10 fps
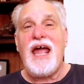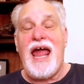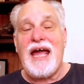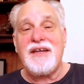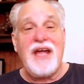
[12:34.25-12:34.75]

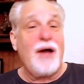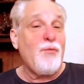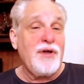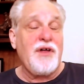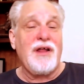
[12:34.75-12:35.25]
And yet
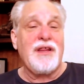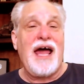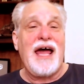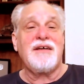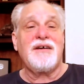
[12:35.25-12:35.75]
with all
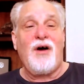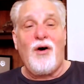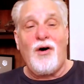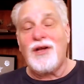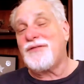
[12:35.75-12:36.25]
that,
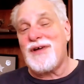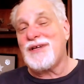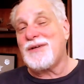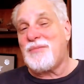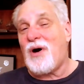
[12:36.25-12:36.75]

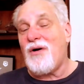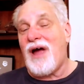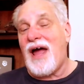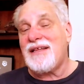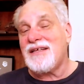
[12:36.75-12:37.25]
Holyfield and Bowe
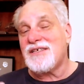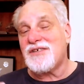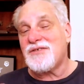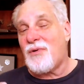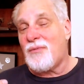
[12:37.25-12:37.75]
had
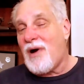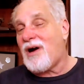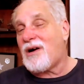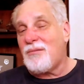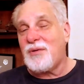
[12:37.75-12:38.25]
this
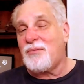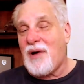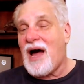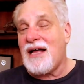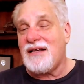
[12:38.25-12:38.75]
remarkable
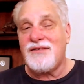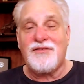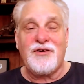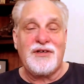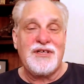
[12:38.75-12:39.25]
bond
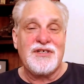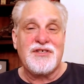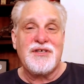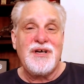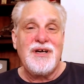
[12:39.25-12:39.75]
during
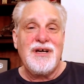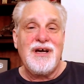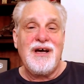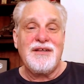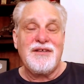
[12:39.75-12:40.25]

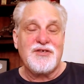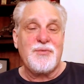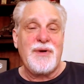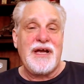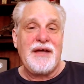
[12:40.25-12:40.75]
this
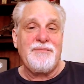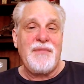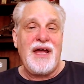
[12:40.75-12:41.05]
weekend.